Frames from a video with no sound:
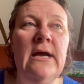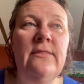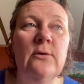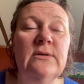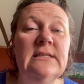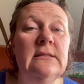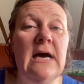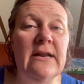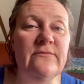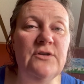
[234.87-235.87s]
there was a
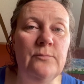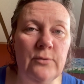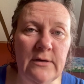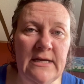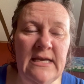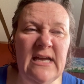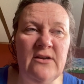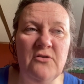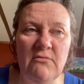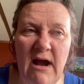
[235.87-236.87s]
lot of debris
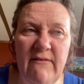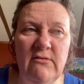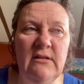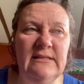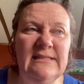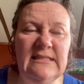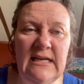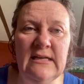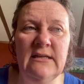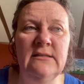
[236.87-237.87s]
and gravel and
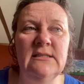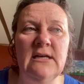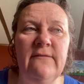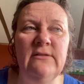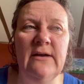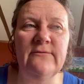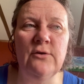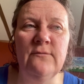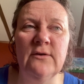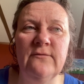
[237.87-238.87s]
sand and stuff left
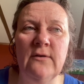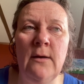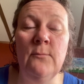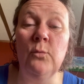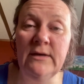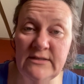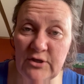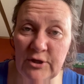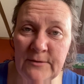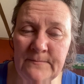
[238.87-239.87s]
over from
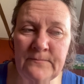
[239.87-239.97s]
winter.